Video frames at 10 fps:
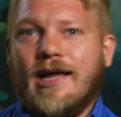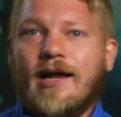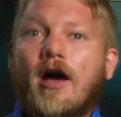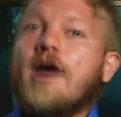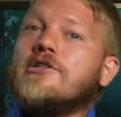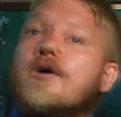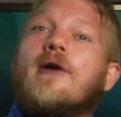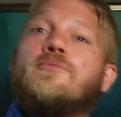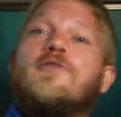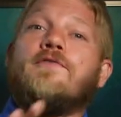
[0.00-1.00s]
It also
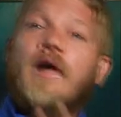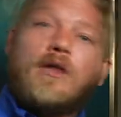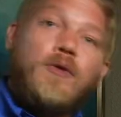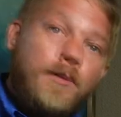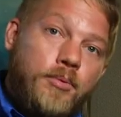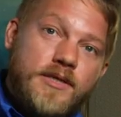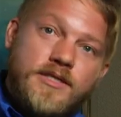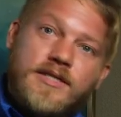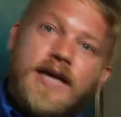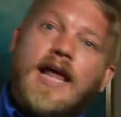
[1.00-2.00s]
helps to follow up with the
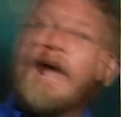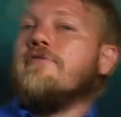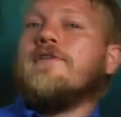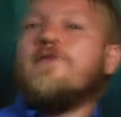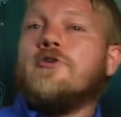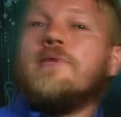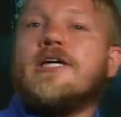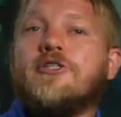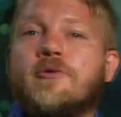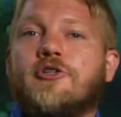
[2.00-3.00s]
state every few
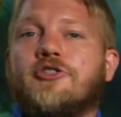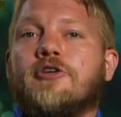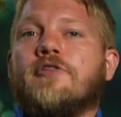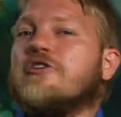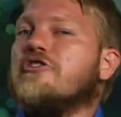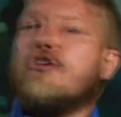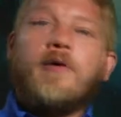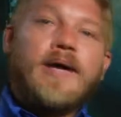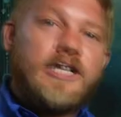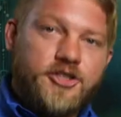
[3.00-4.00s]
weeks to ensure there's
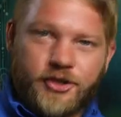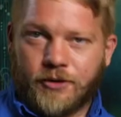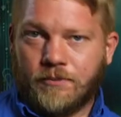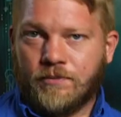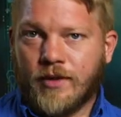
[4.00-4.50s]
no issue.